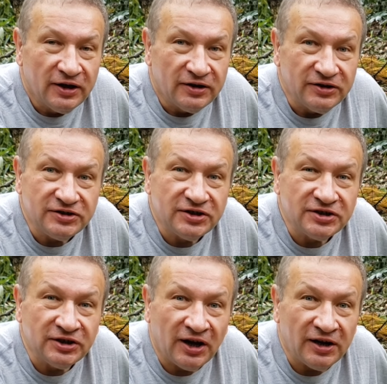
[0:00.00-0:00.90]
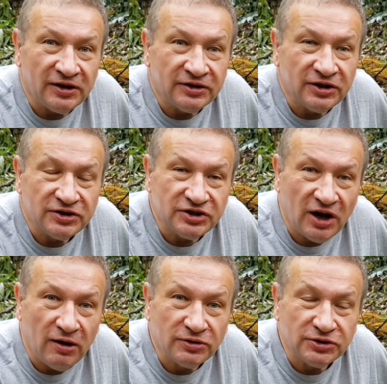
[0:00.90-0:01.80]
This is an island
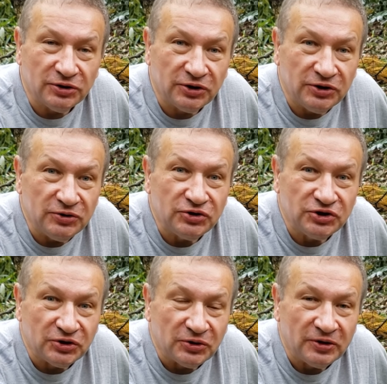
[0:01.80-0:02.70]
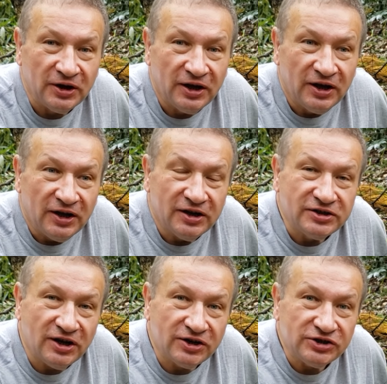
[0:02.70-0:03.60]
south to Kyushu. It
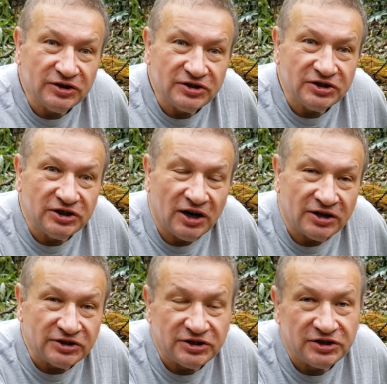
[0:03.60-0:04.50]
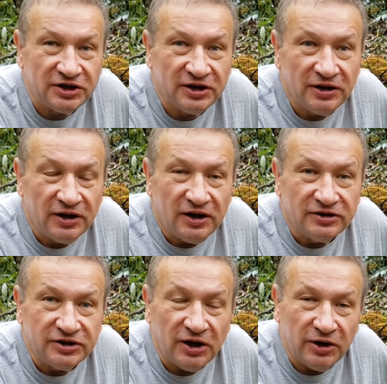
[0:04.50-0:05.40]
actually starts
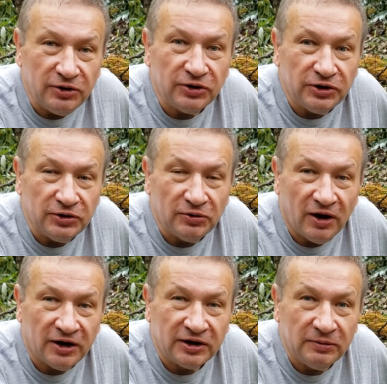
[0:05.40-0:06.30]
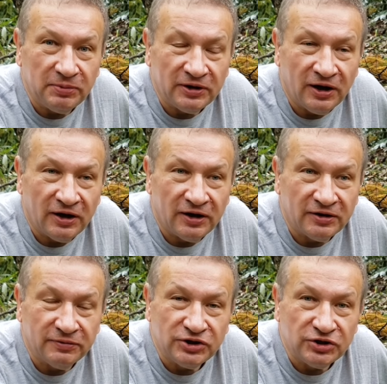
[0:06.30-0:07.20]
the Ryukyu archipelago,
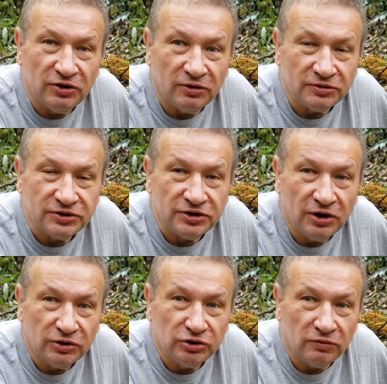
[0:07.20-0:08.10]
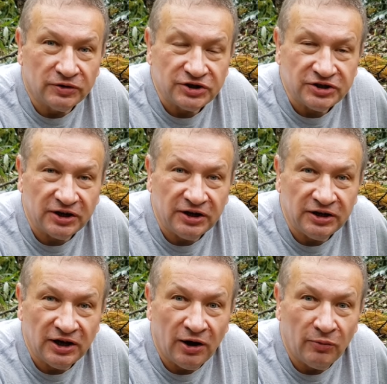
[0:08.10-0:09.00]
which goes towards
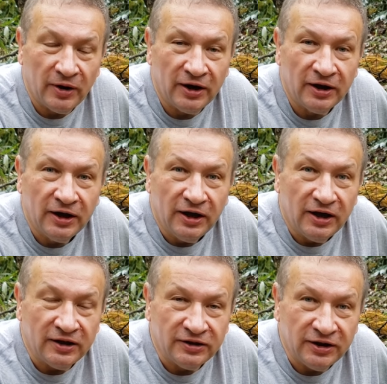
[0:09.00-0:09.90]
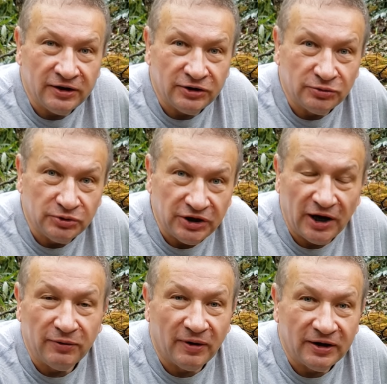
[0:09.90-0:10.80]
Okinawa and then to
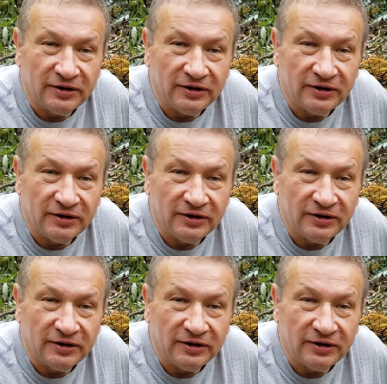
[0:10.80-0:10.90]
Taiwan.